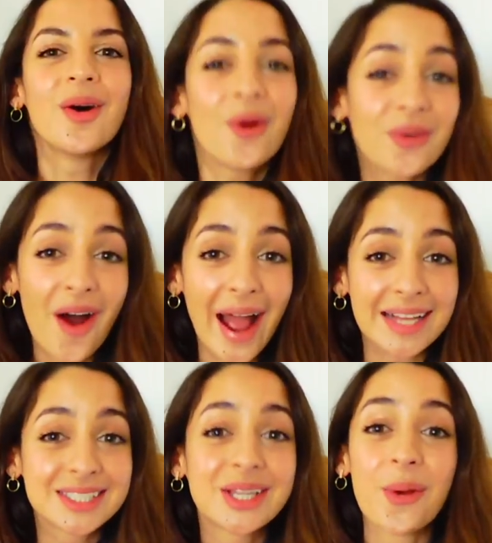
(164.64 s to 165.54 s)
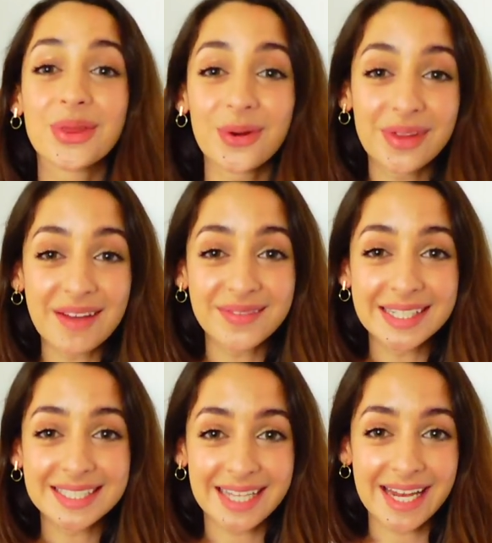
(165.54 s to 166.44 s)
Alright, so with all that
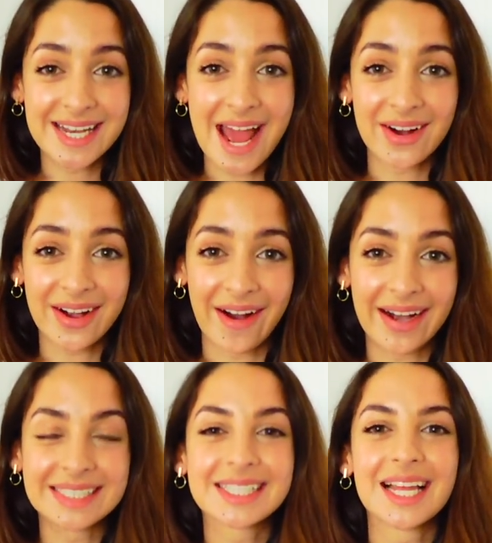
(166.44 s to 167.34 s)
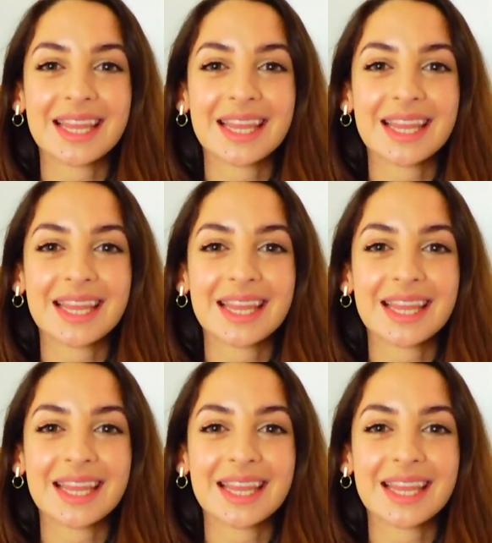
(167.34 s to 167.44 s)
being said now guys,